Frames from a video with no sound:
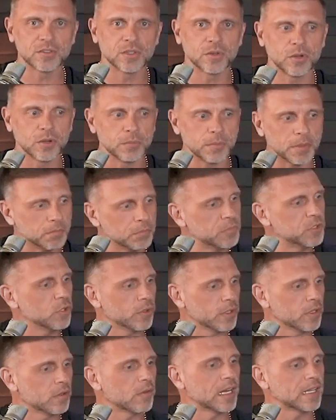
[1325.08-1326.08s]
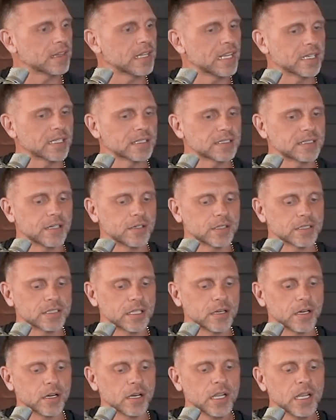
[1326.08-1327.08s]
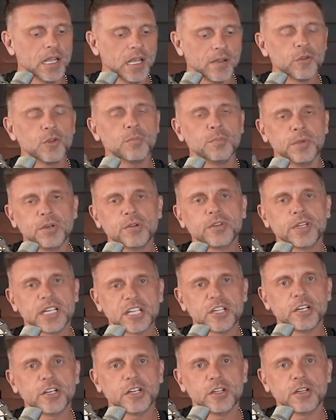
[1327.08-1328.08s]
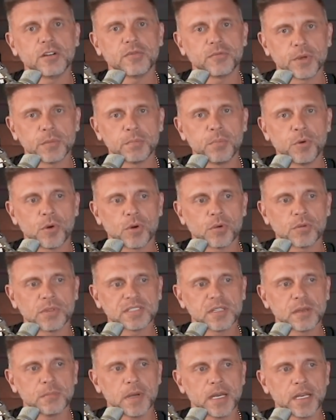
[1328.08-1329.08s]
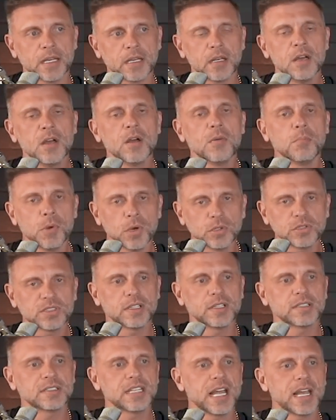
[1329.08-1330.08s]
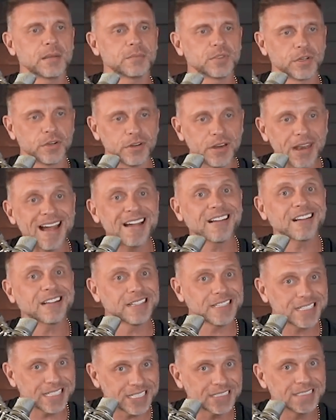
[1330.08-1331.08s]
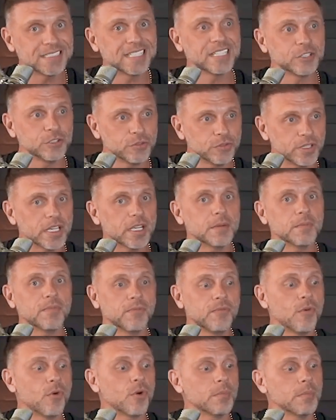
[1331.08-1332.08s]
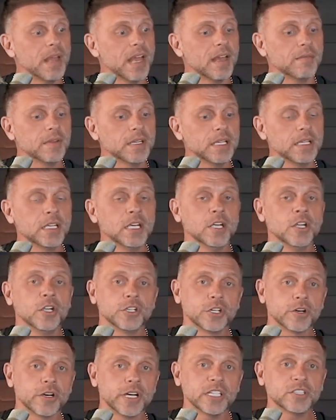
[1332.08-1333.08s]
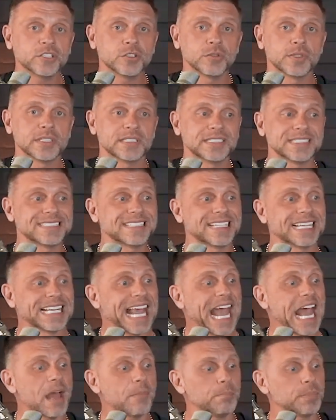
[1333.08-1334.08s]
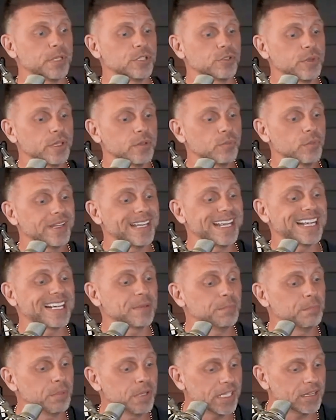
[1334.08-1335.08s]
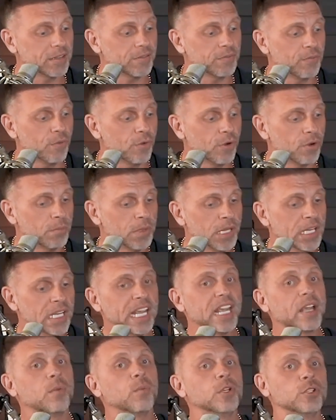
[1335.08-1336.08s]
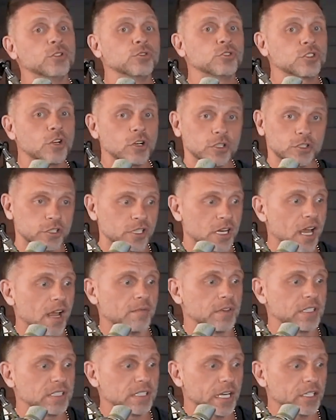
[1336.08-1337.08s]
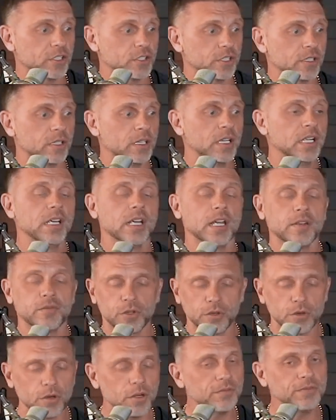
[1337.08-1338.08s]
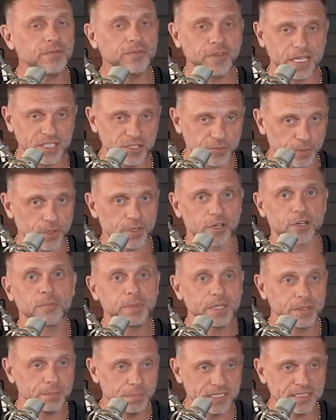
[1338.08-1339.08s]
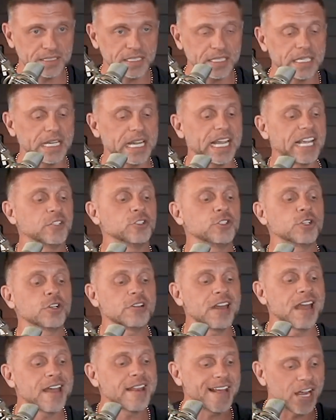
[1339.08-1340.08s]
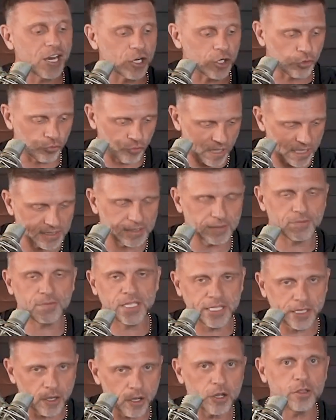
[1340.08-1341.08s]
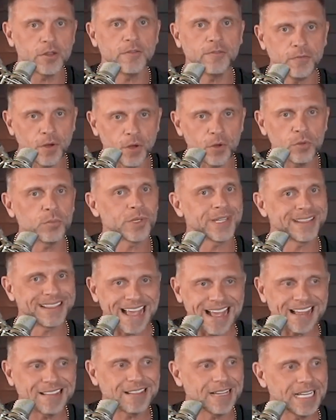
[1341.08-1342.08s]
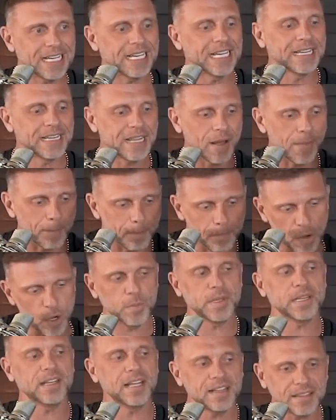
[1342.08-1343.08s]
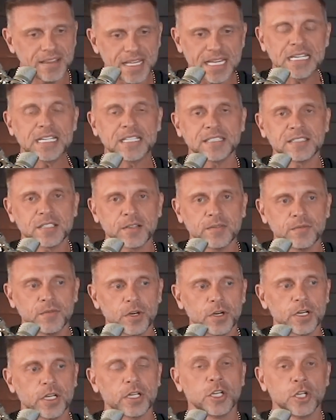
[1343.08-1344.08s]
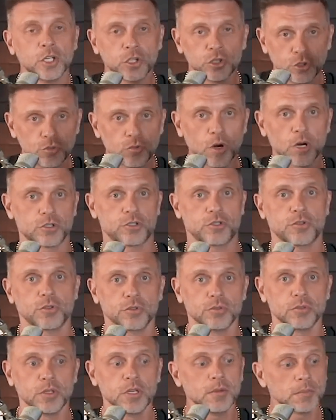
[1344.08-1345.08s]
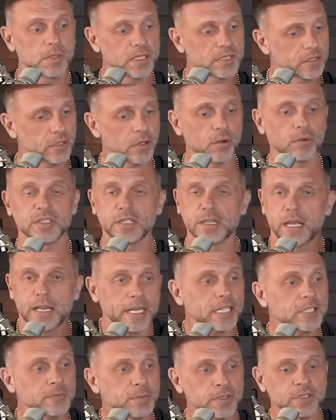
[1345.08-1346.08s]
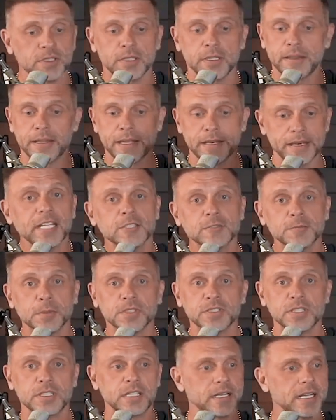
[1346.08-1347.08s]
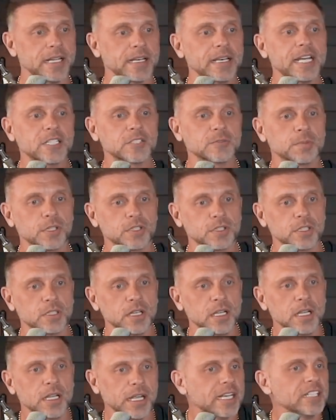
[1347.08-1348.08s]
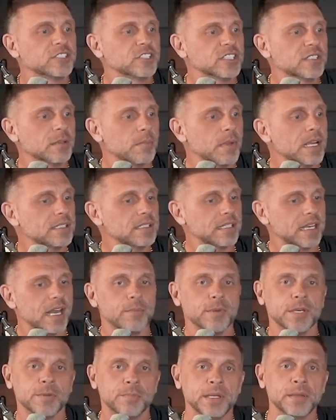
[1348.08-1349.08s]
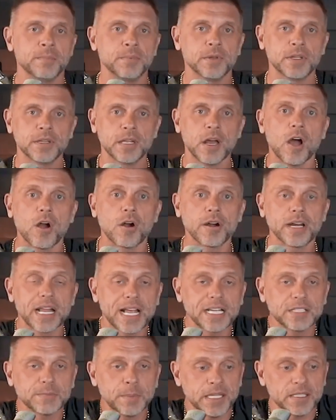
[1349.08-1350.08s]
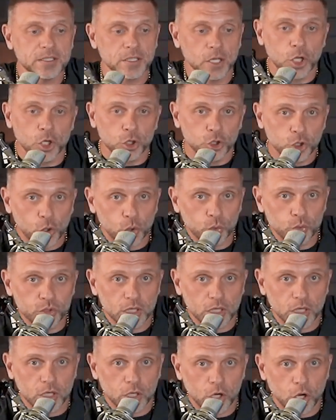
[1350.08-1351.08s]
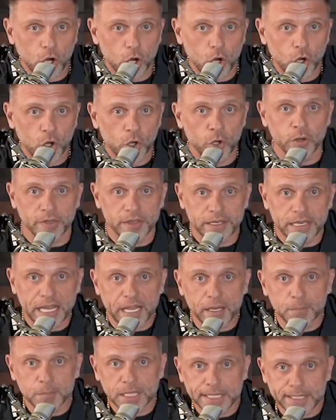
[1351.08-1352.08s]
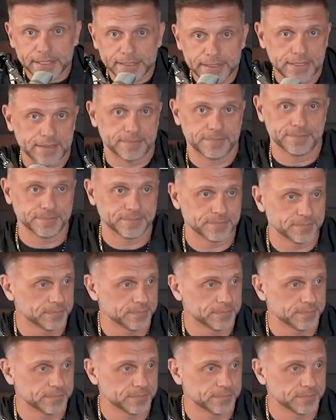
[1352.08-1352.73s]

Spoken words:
into them and doing the right thing, et cetera, et cetera. If you build a good enough rapport with somebody, most of the times they're not going to continue to get form heavy. Your issue is the gap between when they complete the form and when you start your conversation. If you're on Facebook or BPC and you're not aggressively on the phone with that lead, the moment that thing gets converted, you are screwed because they're going to that next person and that next person and that next person. And it's just amazing how many people in the REI space don't call the damn leads.